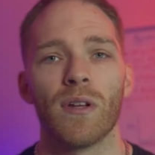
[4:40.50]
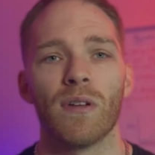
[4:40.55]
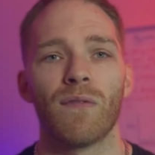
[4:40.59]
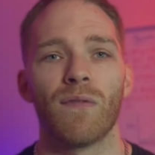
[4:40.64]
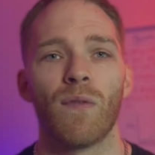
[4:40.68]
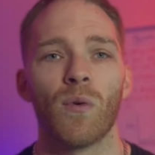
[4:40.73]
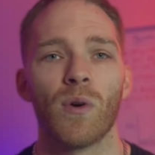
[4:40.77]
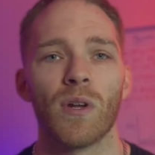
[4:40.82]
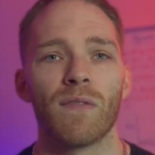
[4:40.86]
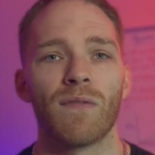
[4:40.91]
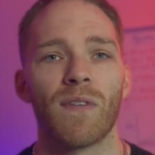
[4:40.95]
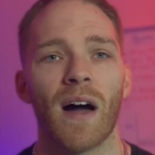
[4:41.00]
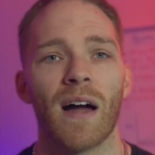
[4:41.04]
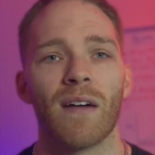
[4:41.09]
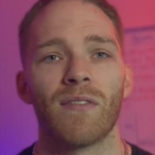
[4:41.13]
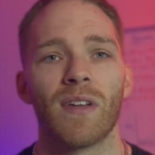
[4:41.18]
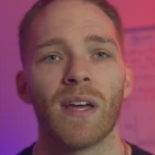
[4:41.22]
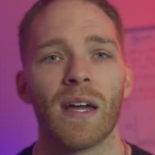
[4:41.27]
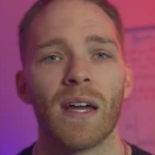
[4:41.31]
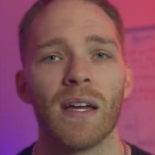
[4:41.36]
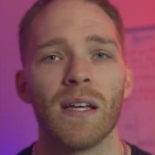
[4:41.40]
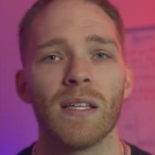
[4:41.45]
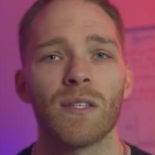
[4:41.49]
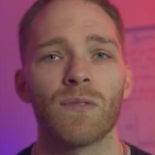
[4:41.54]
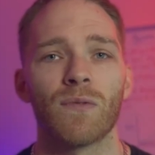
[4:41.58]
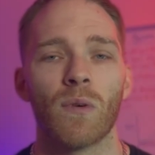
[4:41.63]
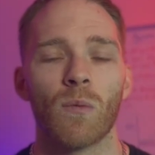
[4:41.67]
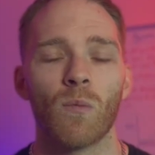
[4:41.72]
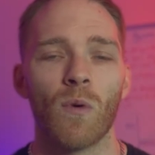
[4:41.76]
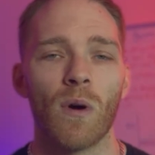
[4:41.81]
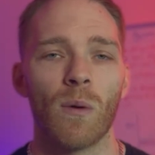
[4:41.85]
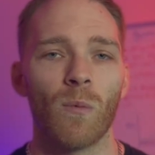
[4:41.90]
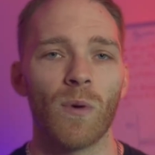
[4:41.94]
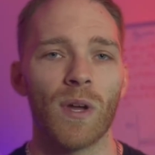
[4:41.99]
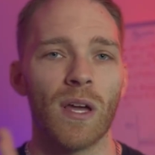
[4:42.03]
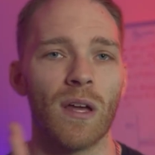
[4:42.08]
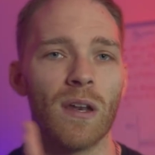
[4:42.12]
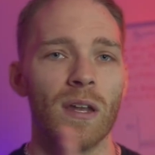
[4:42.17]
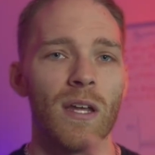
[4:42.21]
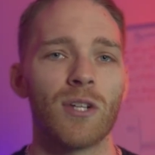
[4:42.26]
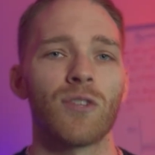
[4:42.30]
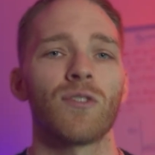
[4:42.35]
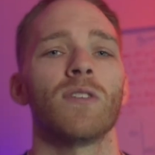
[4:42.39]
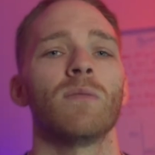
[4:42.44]
to 45 days from when we
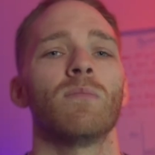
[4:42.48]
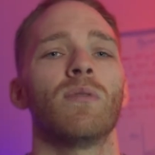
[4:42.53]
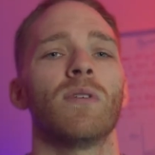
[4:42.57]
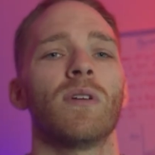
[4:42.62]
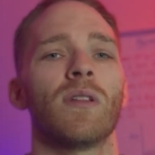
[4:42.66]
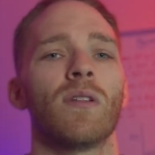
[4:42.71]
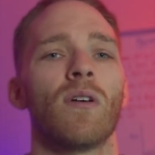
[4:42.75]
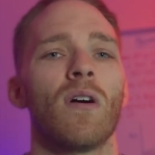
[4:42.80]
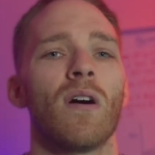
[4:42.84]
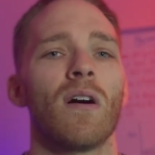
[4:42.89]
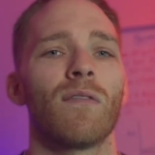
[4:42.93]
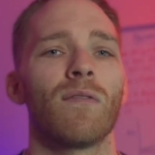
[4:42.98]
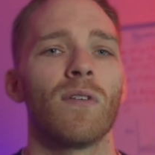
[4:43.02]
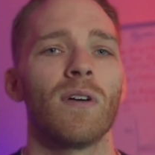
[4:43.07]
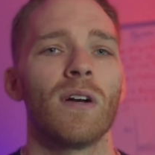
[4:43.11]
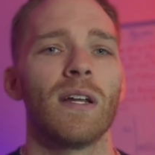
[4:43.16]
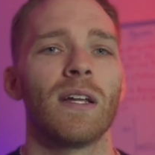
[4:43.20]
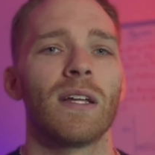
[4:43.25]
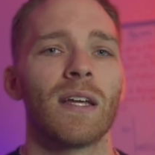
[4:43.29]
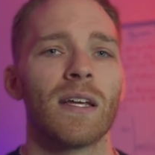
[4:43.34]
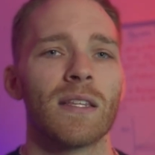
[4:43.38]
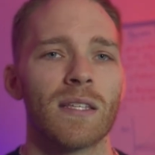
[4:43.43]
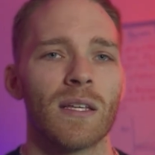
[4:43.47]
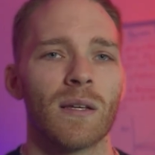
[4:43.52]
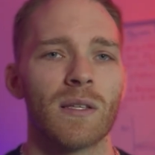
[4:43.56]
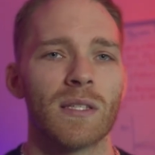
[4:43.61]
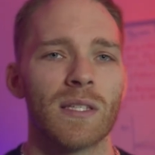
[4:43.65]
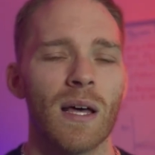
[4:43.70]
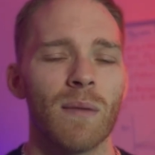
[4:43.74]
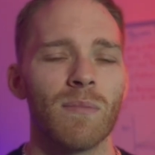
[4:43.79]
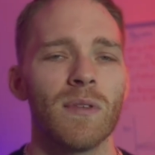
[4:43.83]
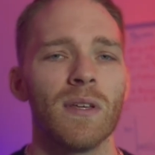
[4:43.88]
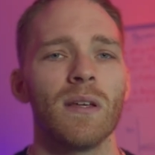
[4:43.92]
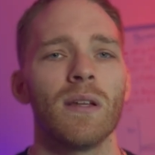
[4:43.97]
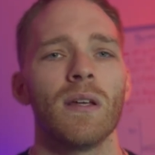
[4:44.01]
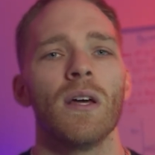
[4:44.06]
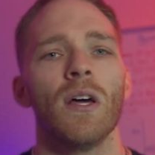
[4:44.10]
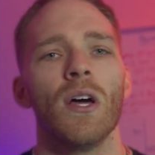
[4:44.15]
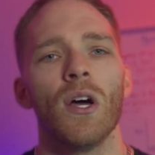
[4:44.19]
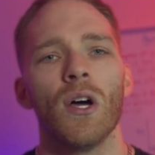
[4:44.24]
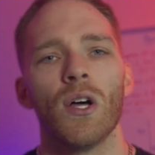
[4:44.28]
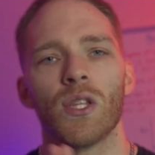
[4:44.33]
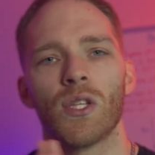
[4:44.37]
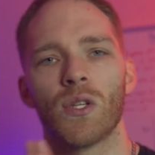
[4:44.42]
initially put the offer in and it gets accepted
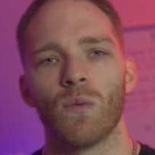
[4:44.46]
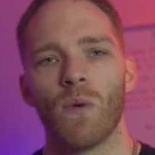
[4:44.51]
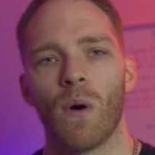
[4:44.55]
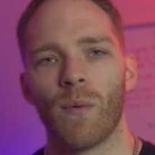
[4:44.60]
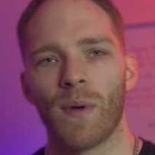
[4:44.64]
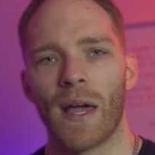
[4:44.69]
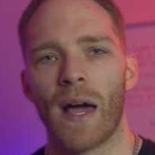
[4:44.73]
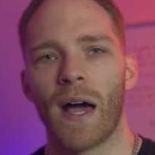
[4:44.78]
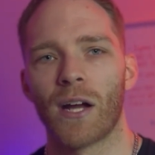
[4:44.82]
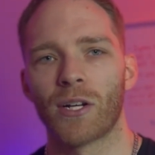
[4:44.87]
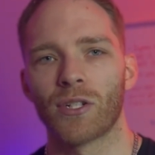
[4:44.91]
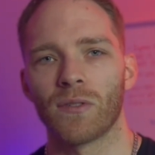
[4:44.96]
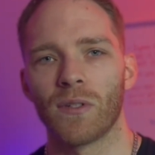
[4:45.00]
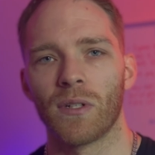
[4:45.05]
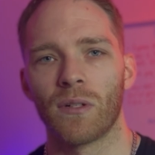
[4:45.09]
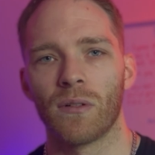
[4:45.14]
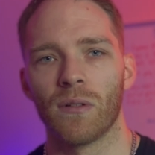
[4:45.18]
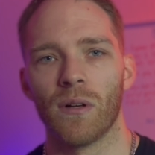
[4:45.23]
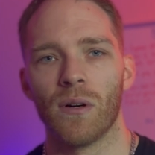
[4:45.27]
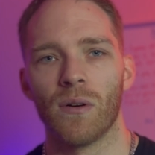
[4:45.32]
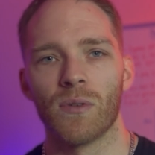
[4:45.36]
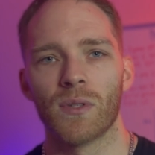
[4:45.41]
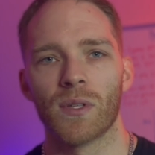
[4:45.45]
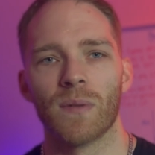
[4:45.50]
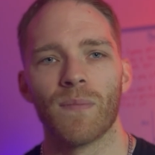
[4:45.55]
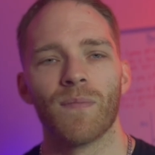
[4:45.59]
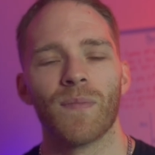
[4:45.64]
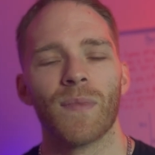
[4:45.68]
to when we actually close.